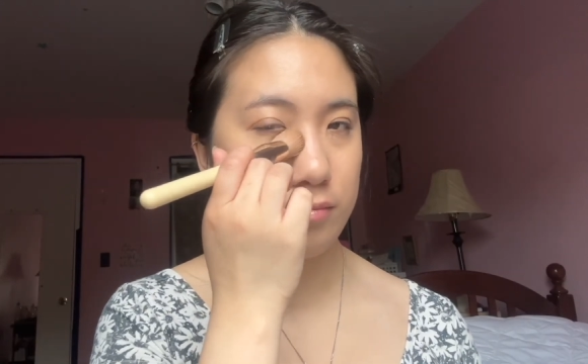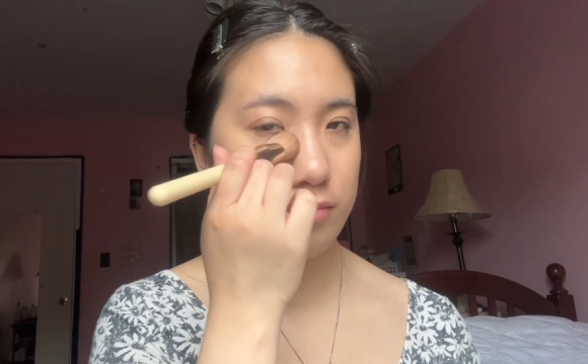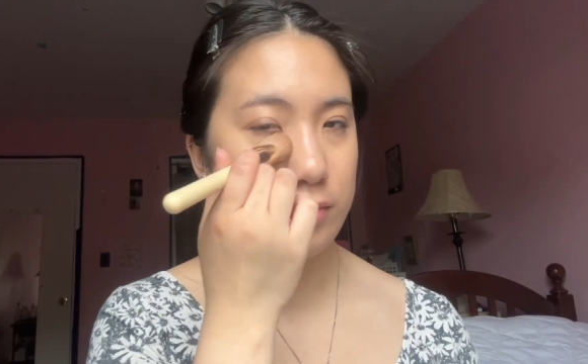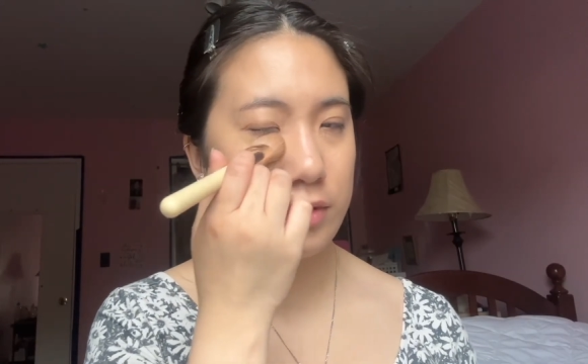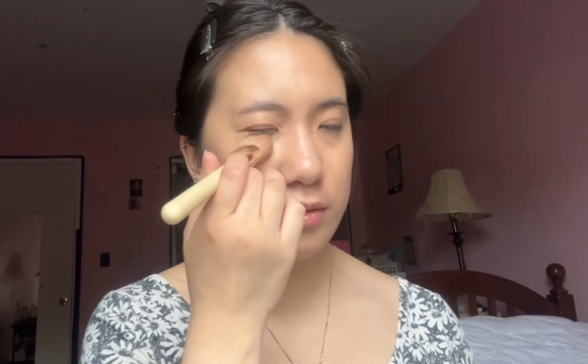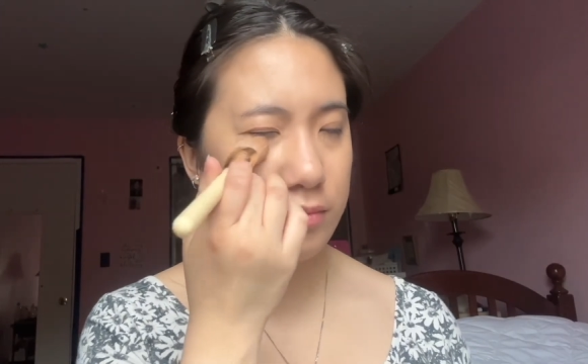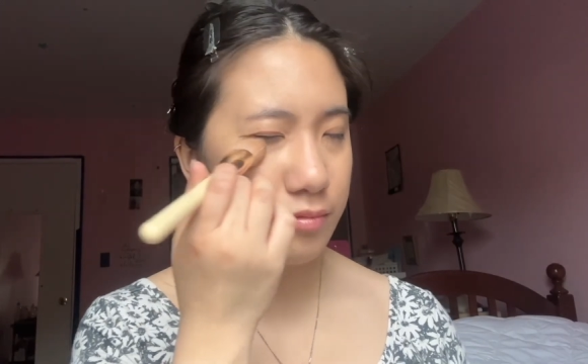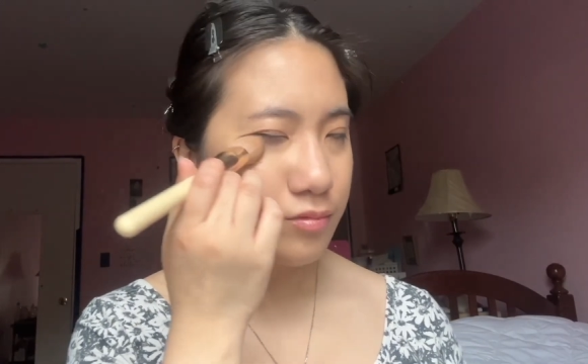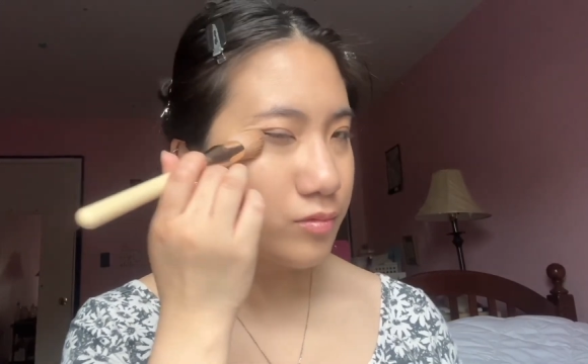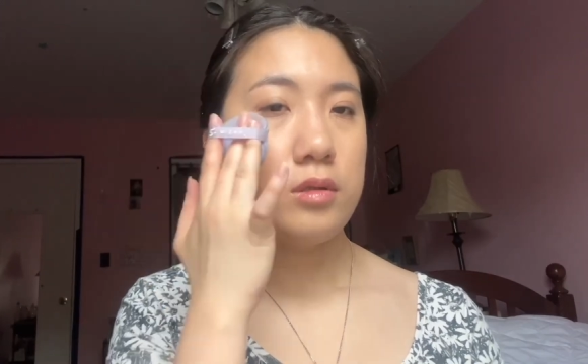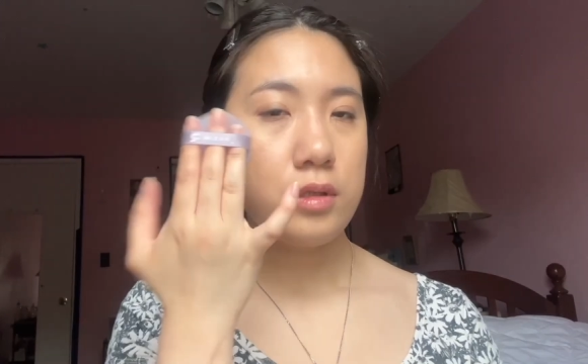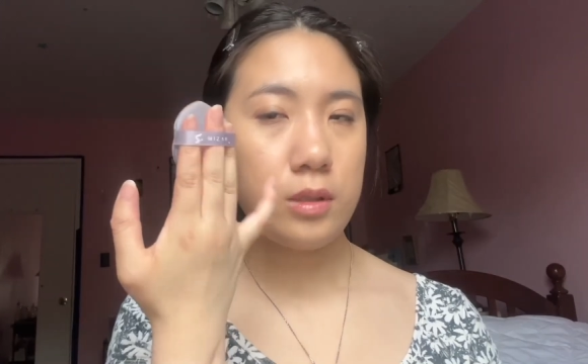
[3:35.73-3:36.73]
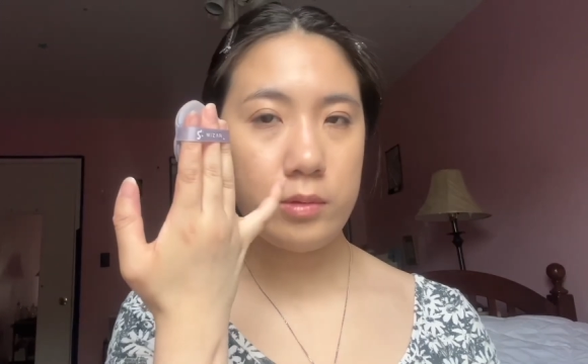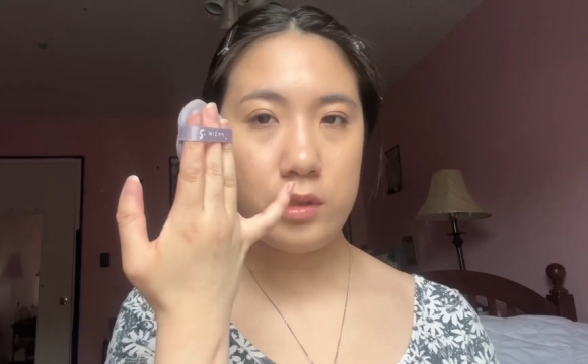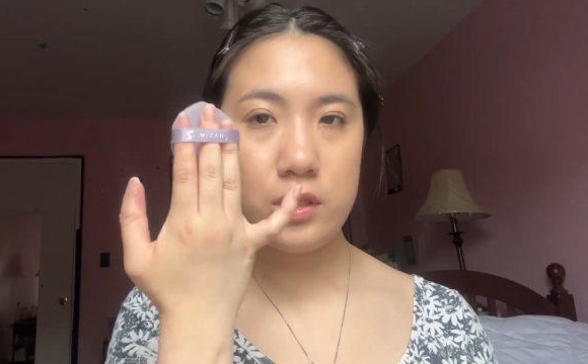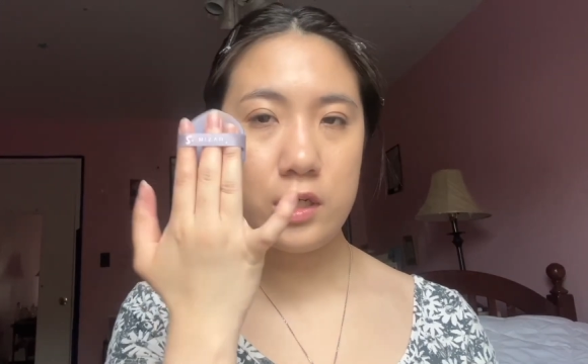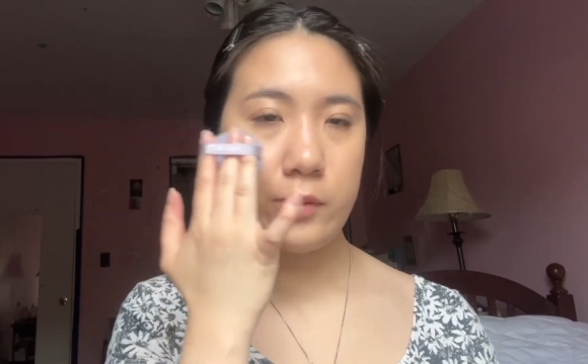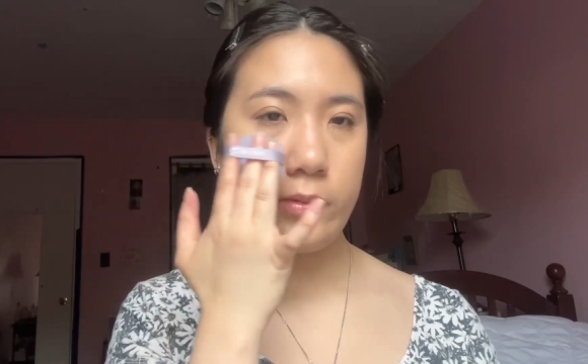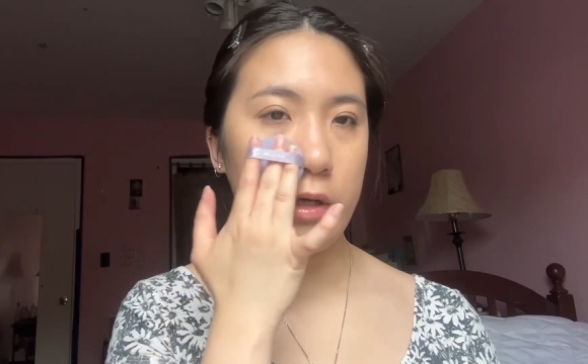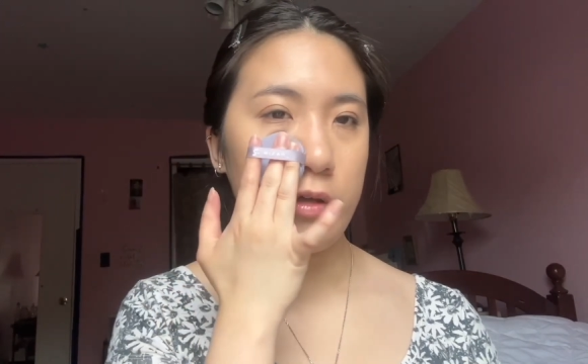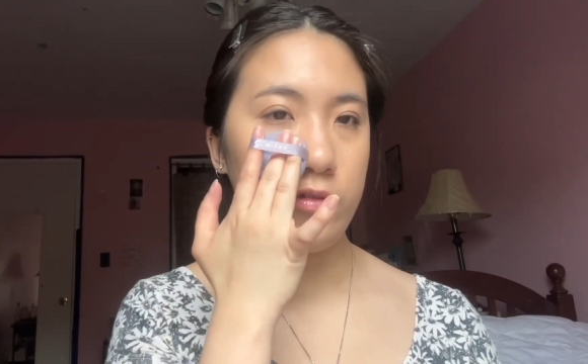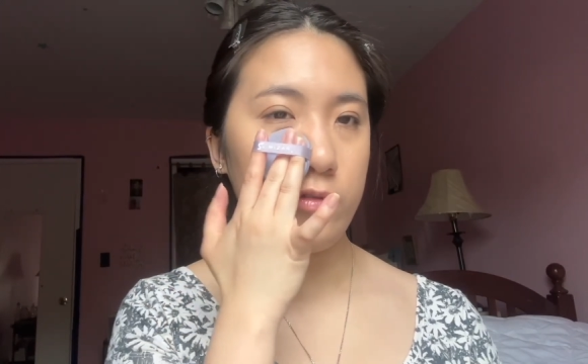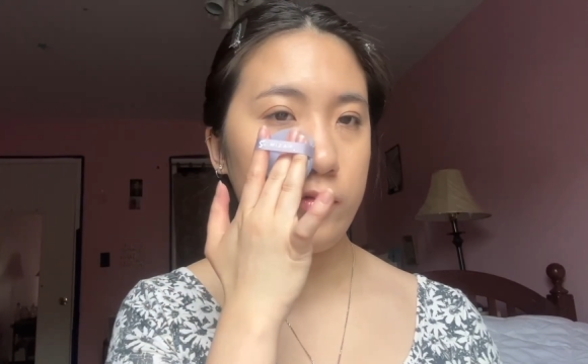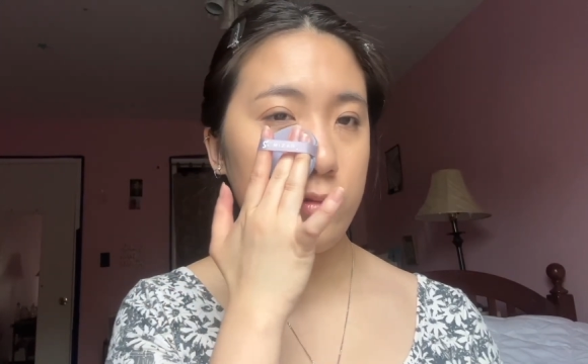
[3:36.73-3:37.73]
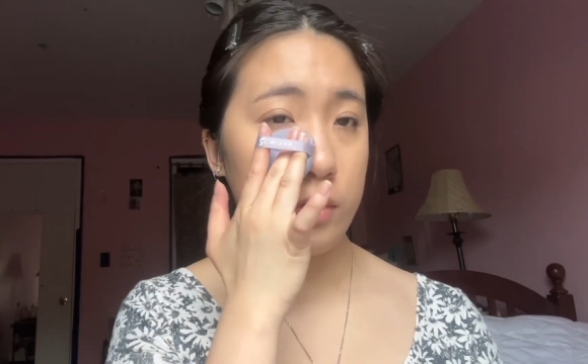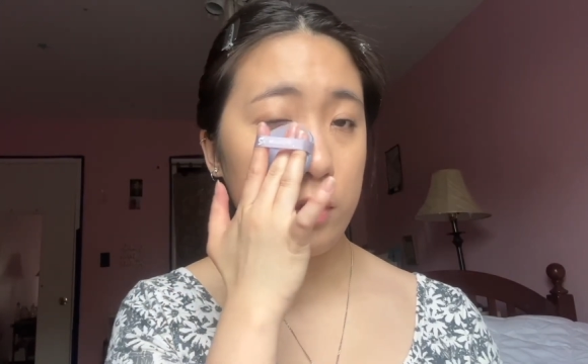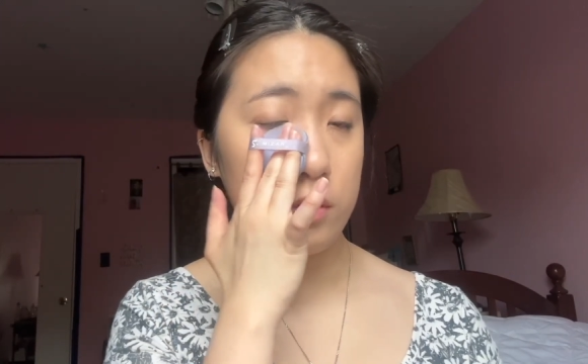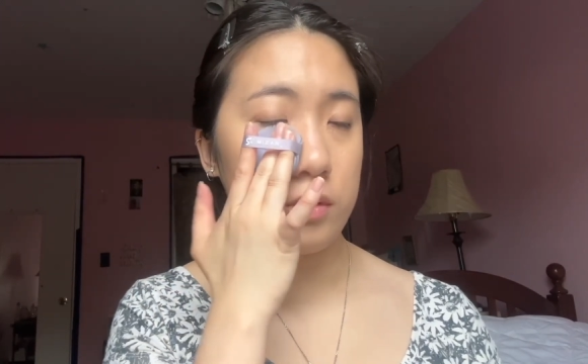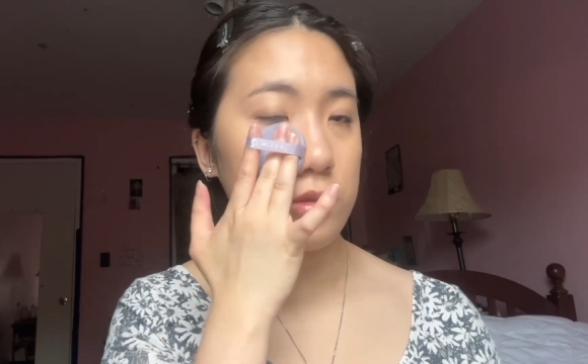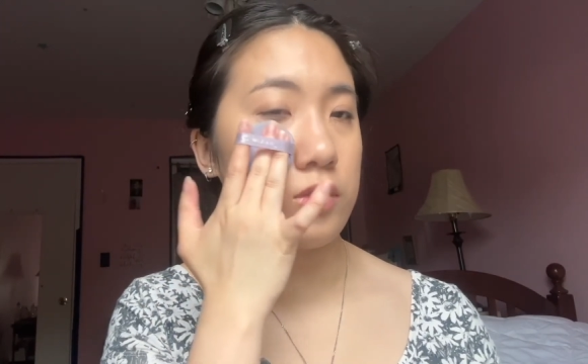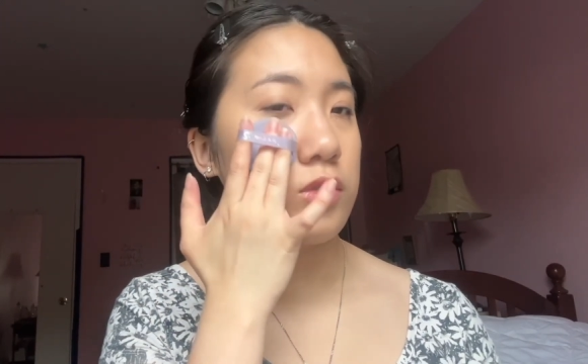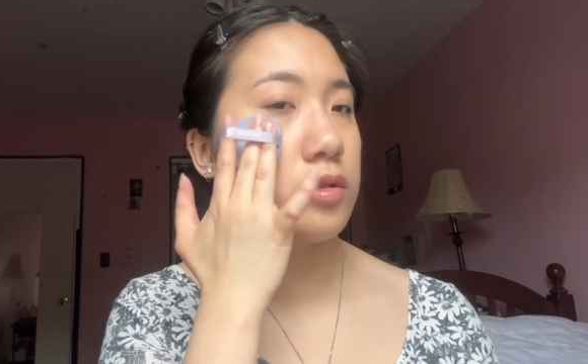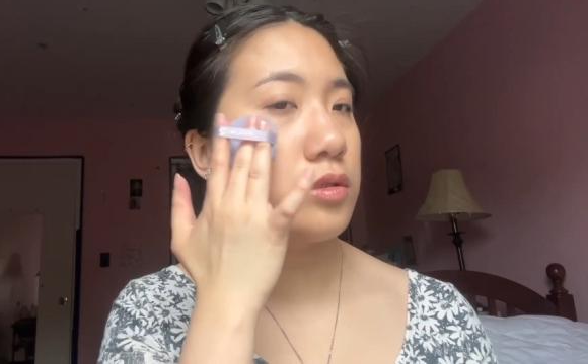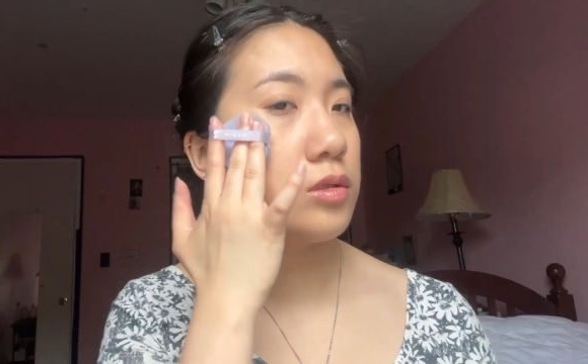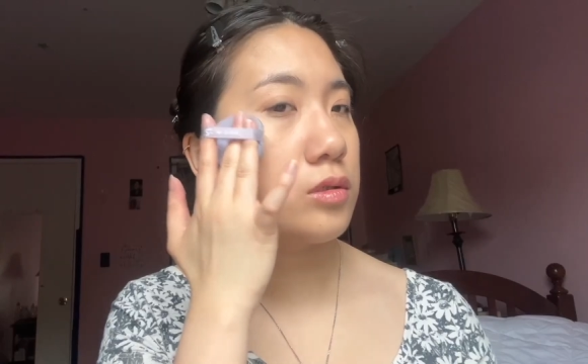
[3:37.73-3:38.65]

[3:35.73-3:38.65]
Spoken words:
I'm gonna take a puff and just